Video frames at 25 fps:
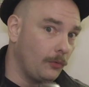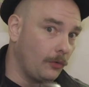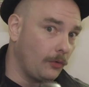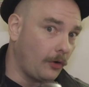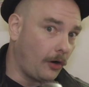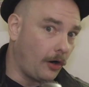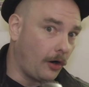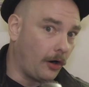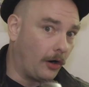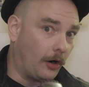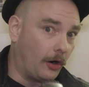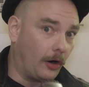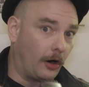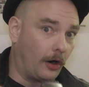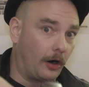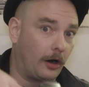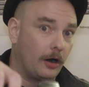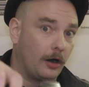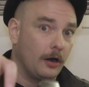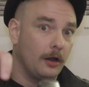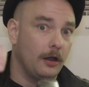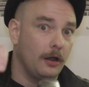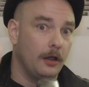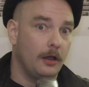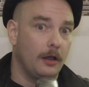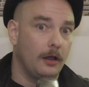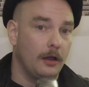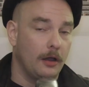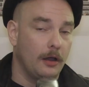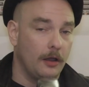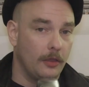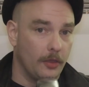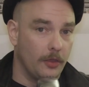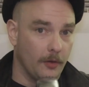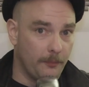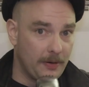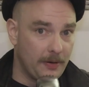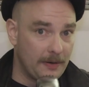are
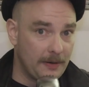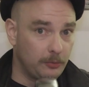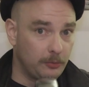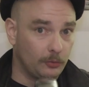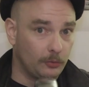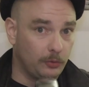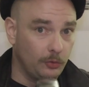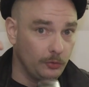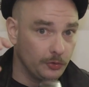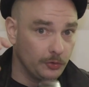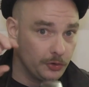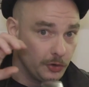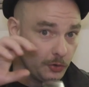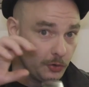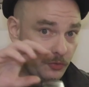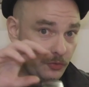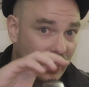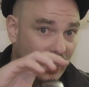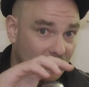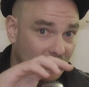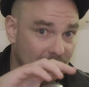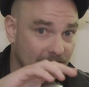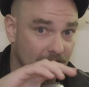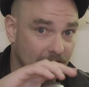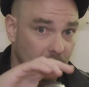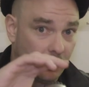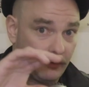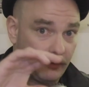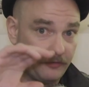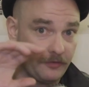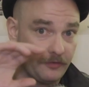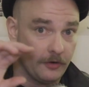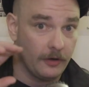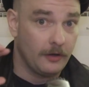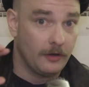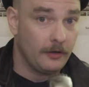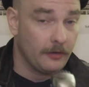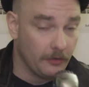the people who do that stuff
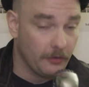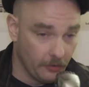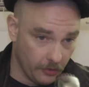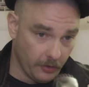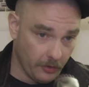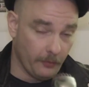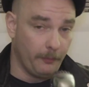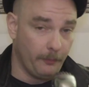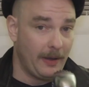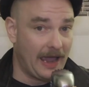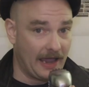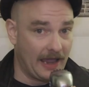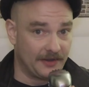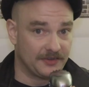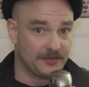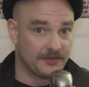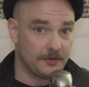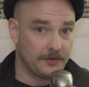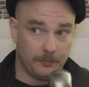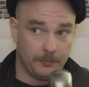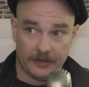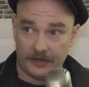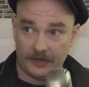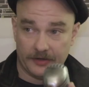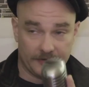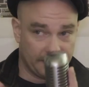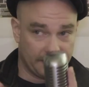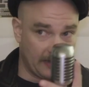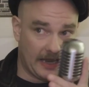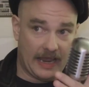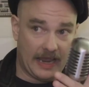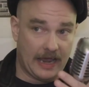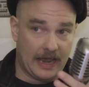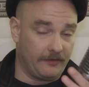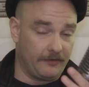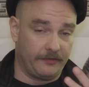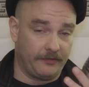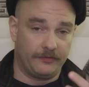the best because they
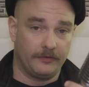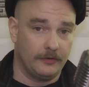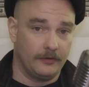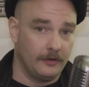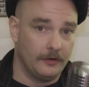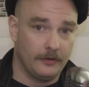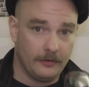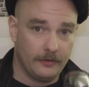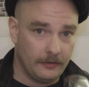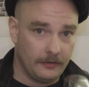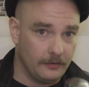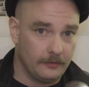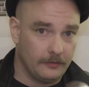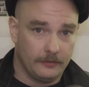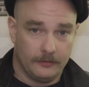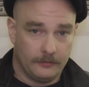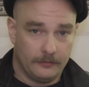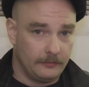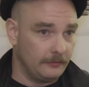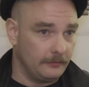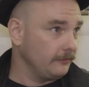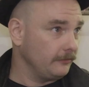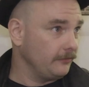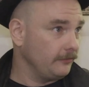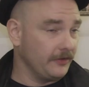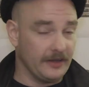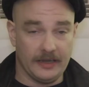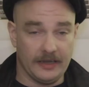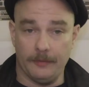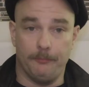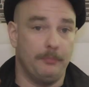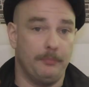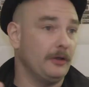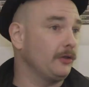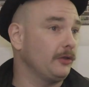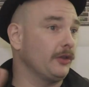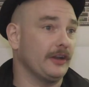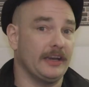have the
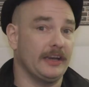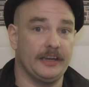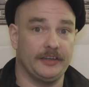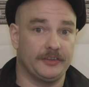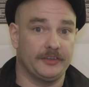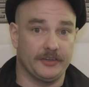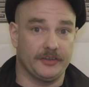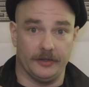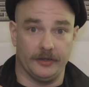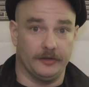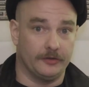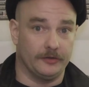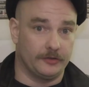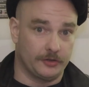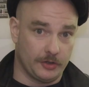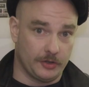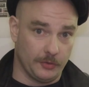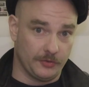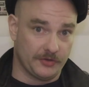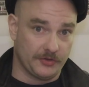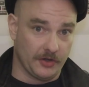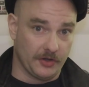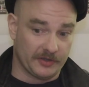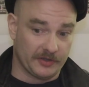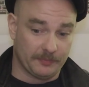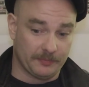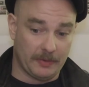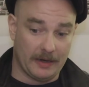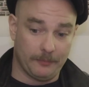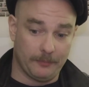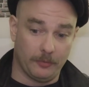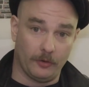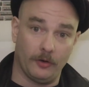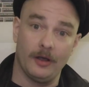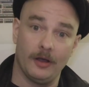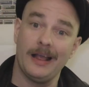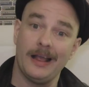ability to choose those people.